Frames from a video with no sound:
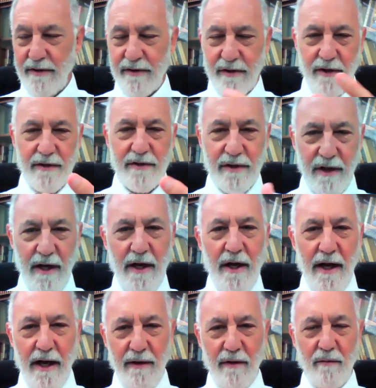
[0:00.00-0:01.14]
and starts to,
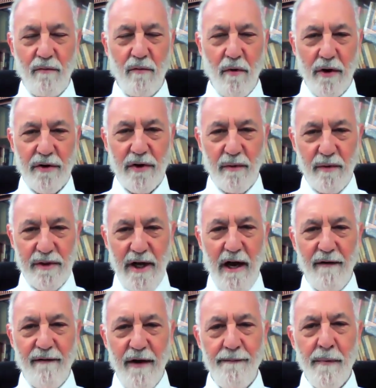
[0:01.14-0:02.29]
and works to
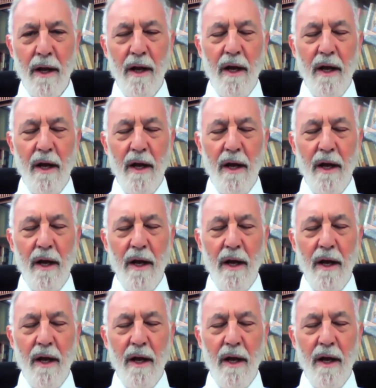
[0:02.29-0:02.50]
resolve it.